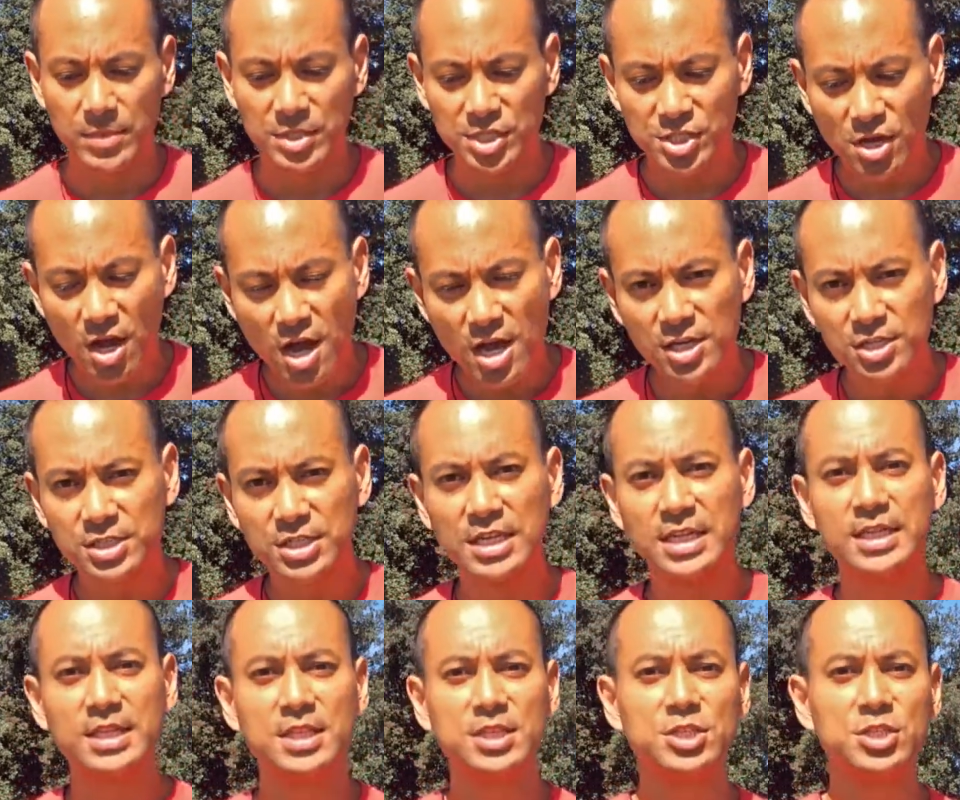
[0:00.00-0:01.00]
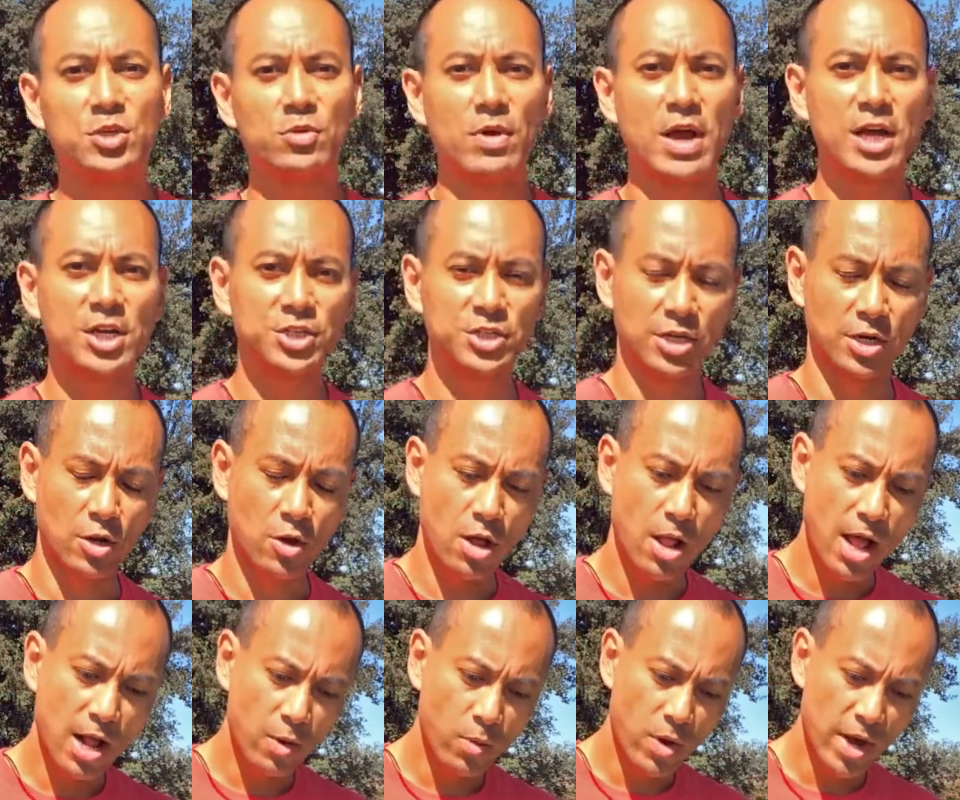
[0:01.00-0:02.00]
massage in this direction,
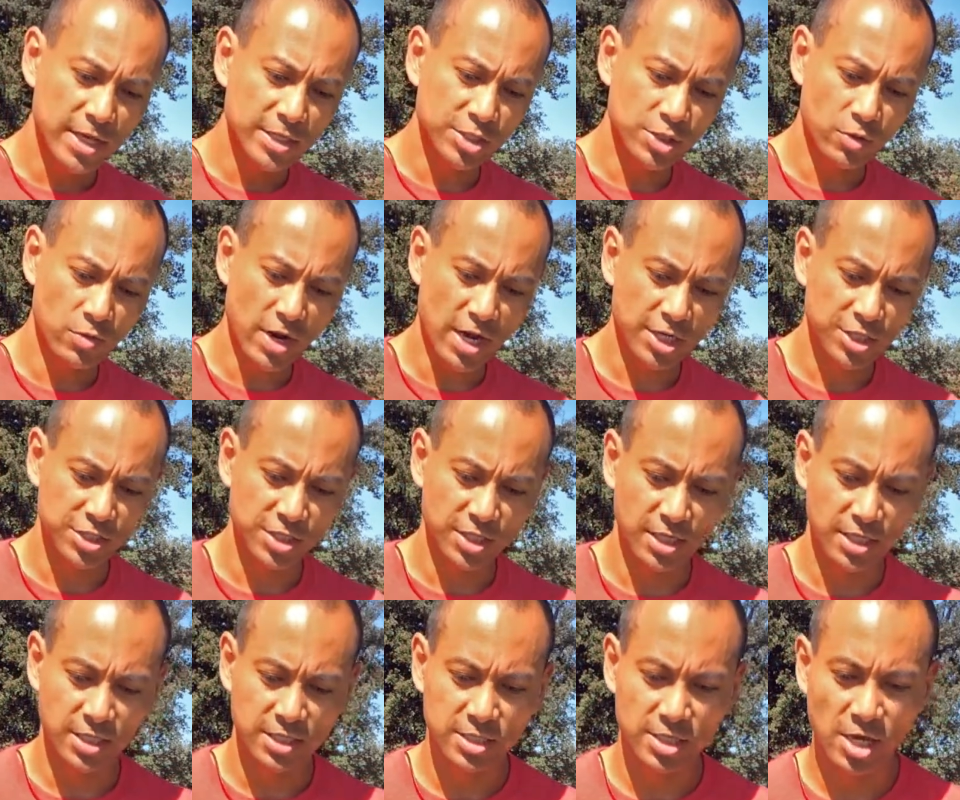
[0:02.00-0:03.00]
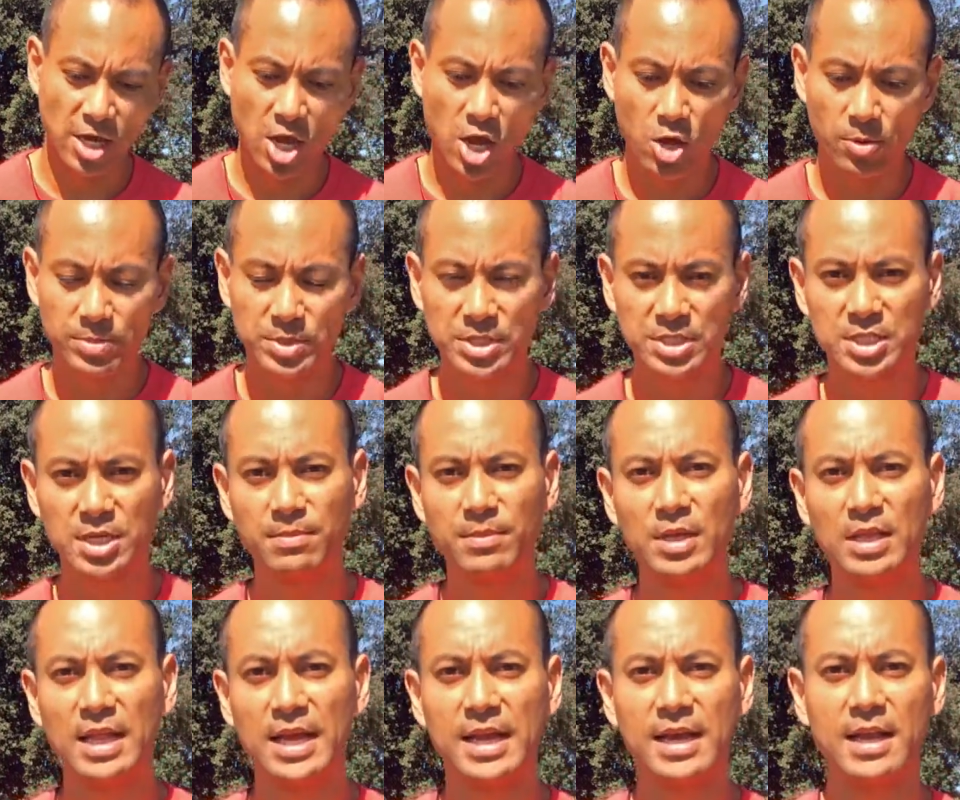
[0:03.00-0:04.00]
clockwise direction, to help
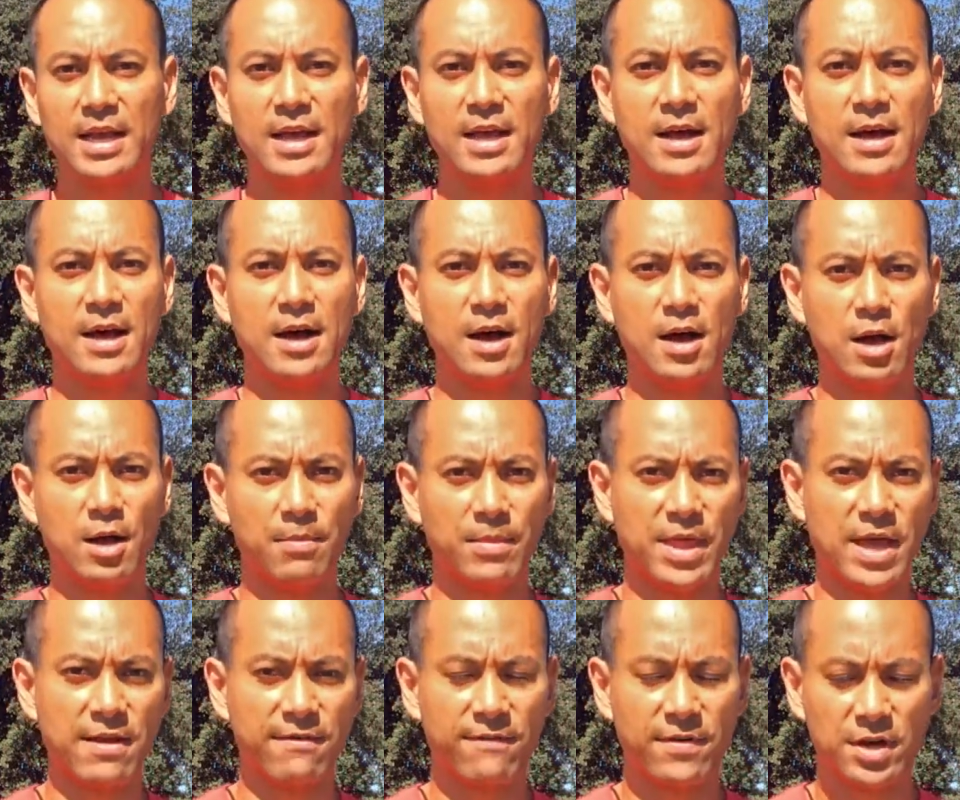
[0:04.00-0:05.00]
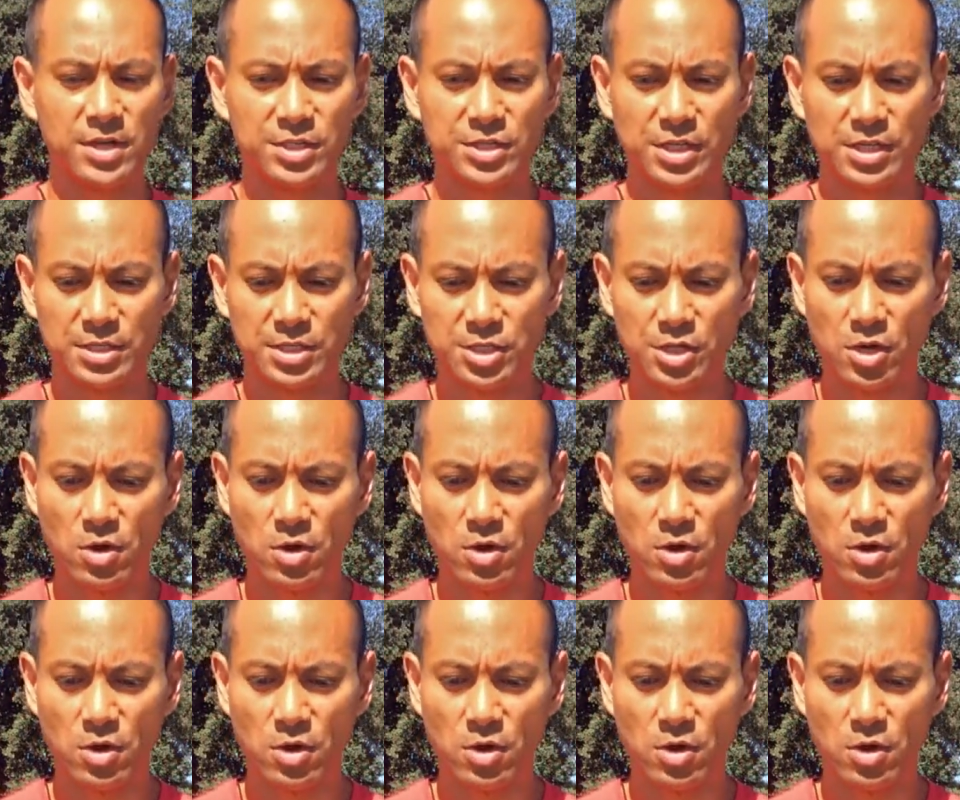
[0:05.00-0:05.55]
stimulate that function.